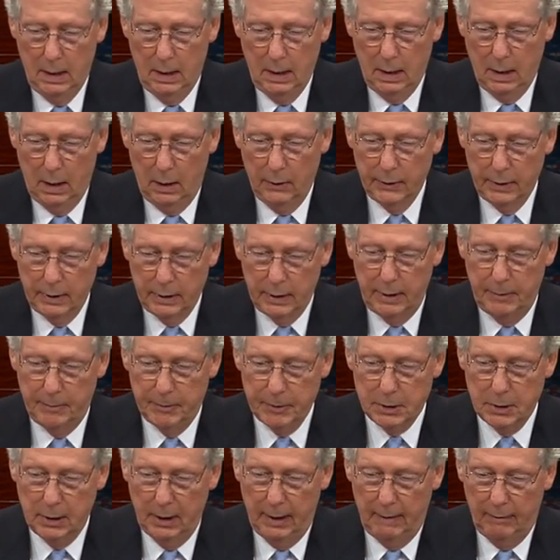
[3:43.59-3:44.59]
On the
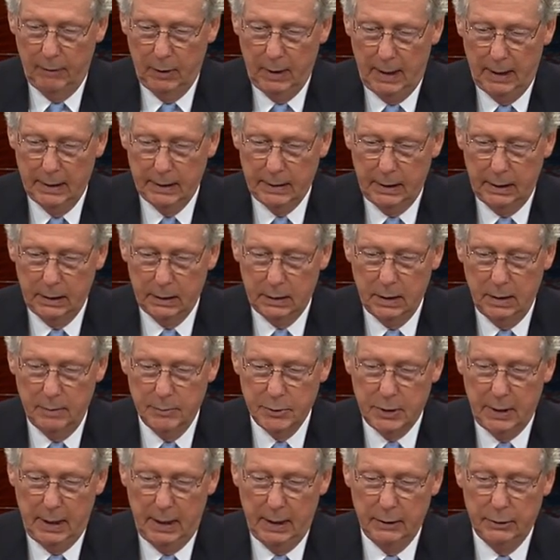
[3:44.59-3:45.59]
deepest level, I think it comes
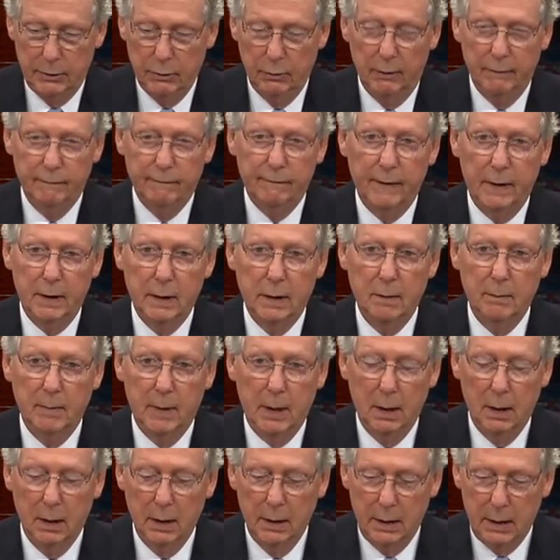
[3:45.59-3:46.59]
down to a
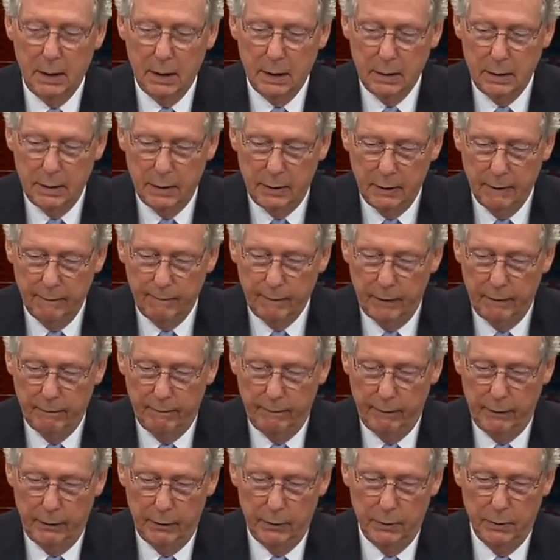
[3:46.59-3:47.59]
fundamentally different
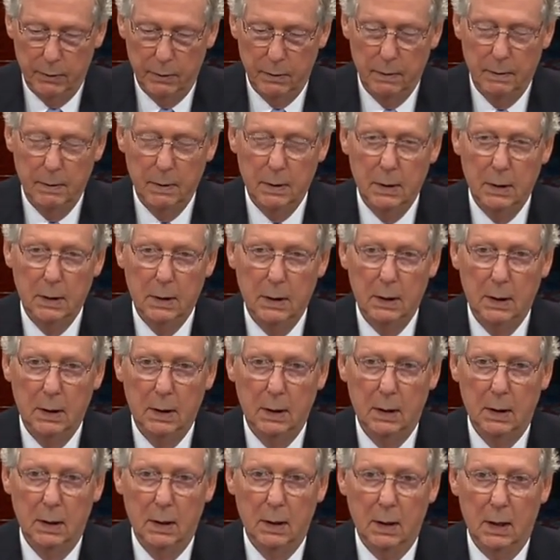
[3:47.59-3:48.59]
view
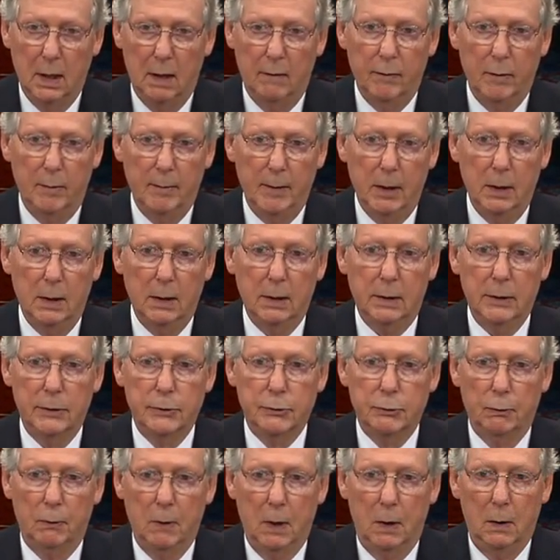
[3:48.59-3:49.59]
of America's
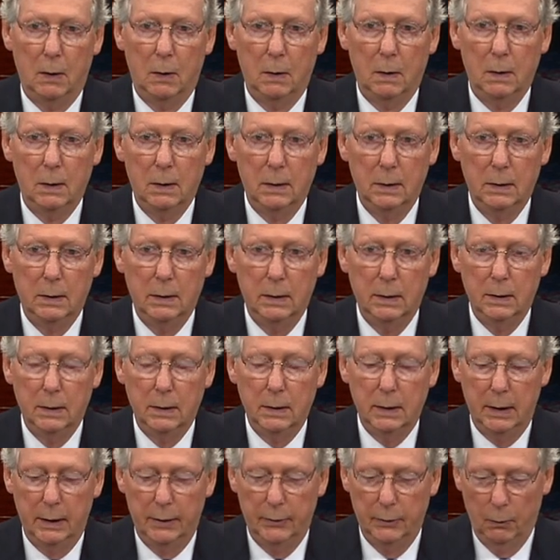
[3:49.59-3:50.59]
role
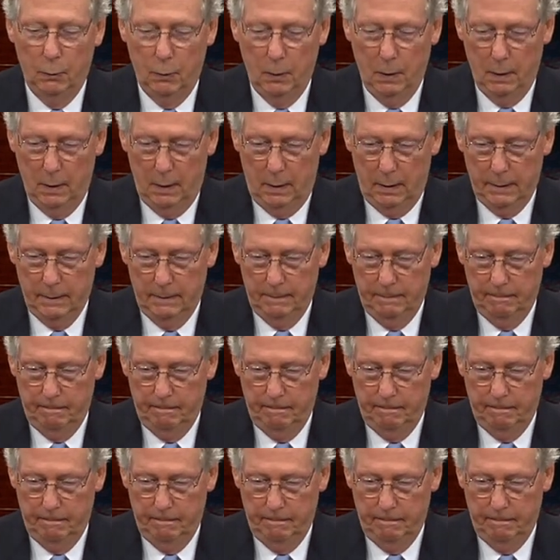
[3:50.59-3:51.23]
in the world.